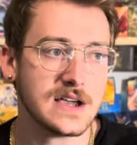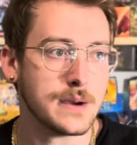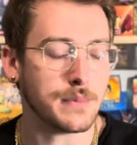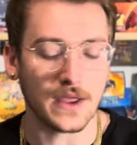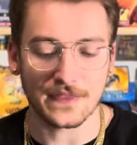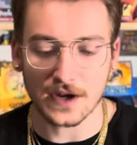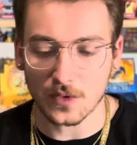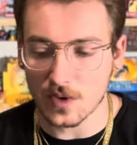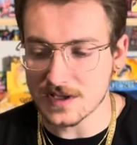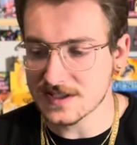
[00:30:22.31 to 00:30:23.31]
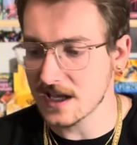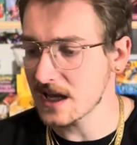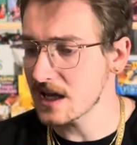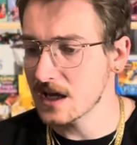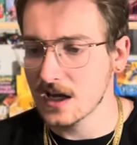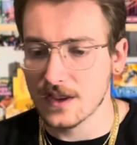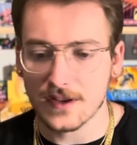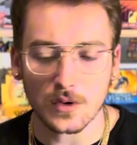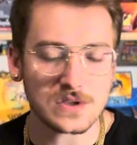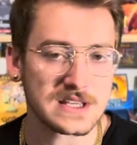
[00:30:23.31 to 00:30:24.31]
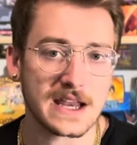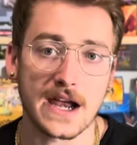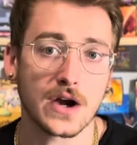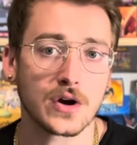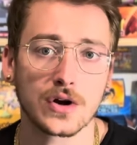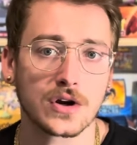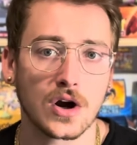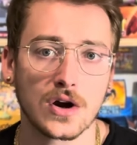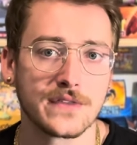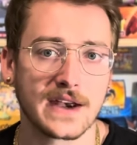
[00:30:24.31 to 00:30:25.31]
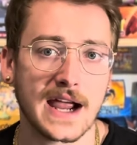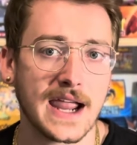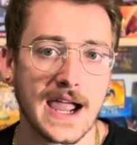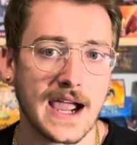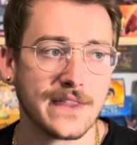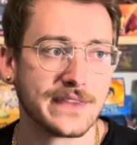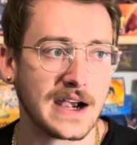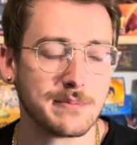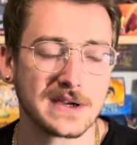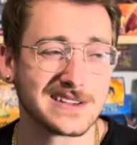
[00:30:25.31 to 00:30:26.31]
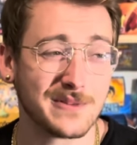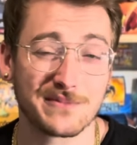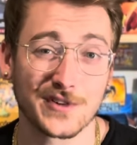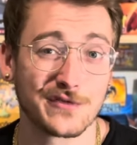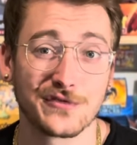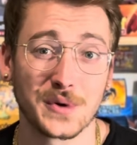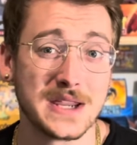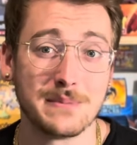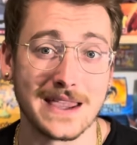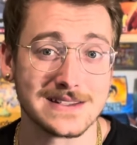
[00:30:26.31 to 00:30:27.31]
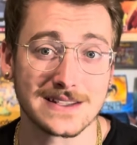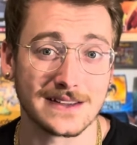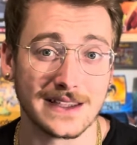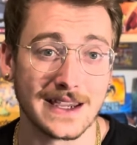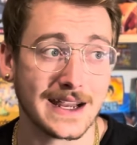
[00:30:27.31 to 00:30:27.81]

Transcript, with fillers: but there was an error card that I had that I picked up for free basically,